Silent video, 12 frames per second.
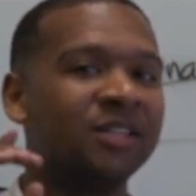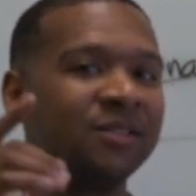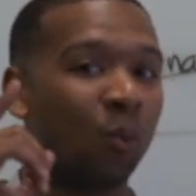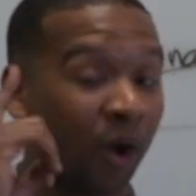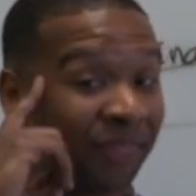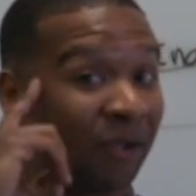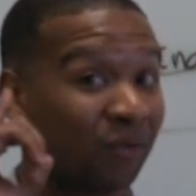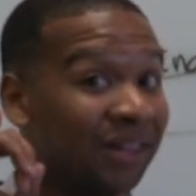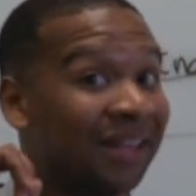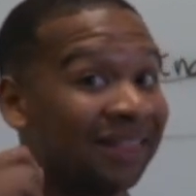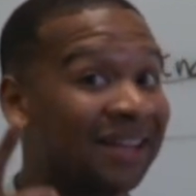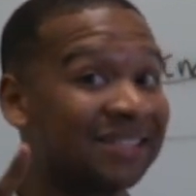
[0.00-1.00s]
Were they
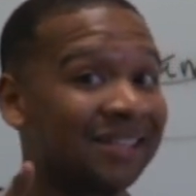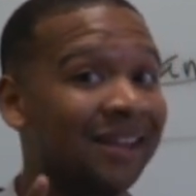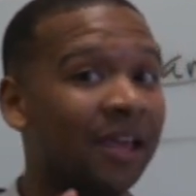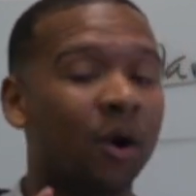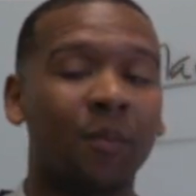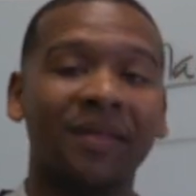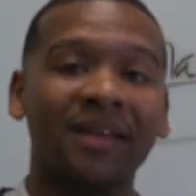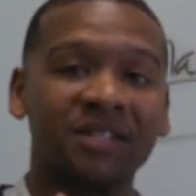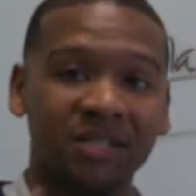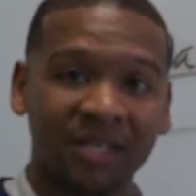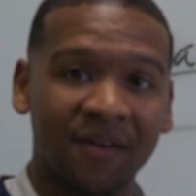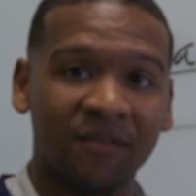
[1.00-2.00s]
really listening, or were they
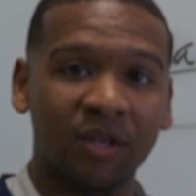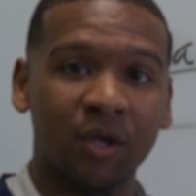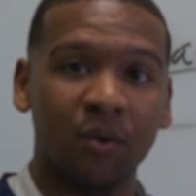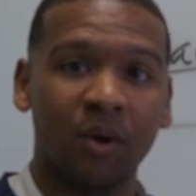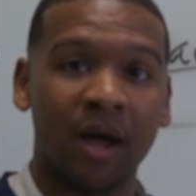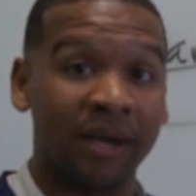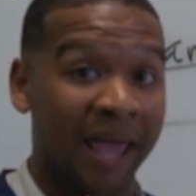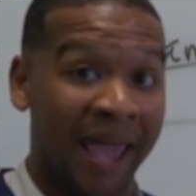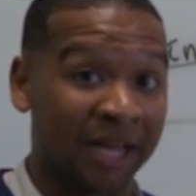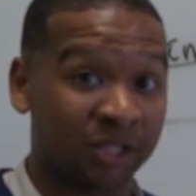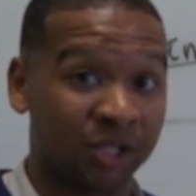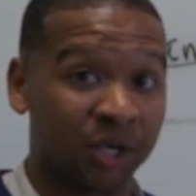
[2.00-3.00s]
just giving you an
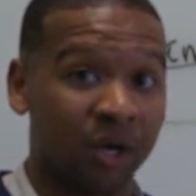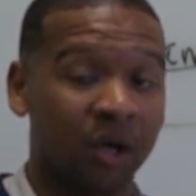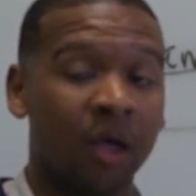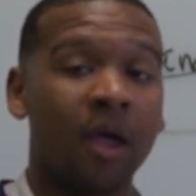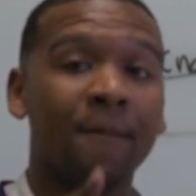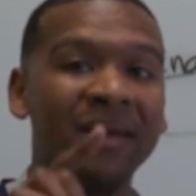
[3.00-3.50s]
answer?